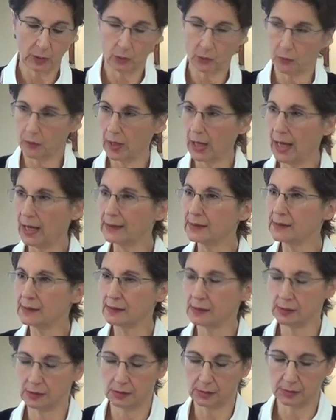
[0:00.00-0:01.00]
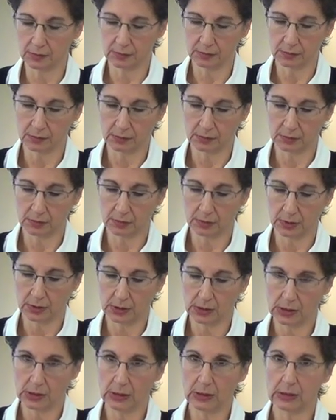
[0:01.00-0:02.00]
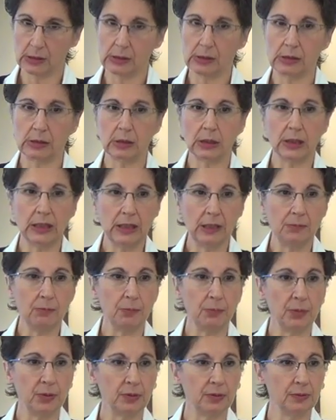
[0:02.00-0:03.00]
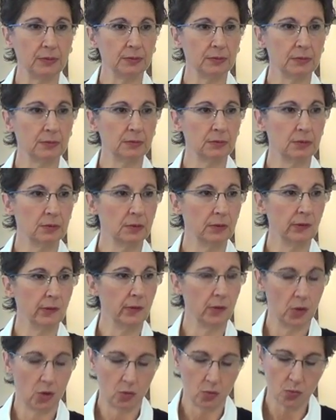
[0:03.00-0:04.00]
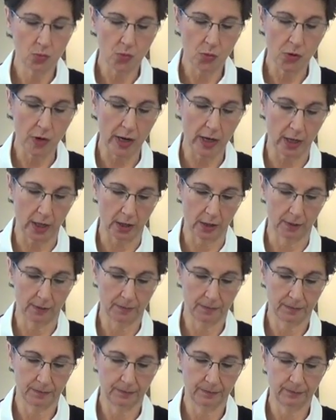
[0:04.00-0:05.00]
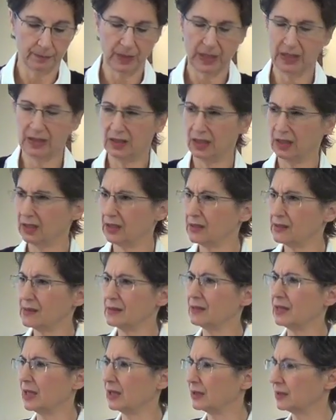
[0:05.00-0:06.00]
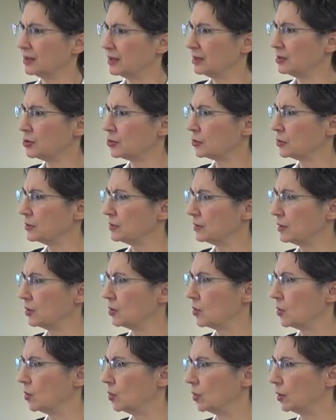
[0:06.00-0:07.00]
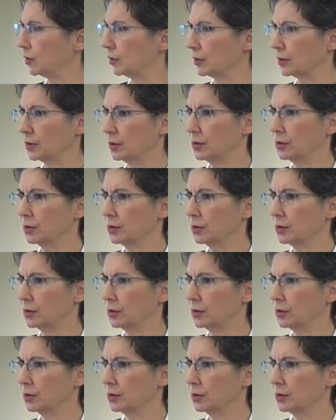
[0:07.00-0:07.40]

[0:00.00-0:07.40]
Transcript: Rest, sleep, prayer. Now, isn't that an interesting order?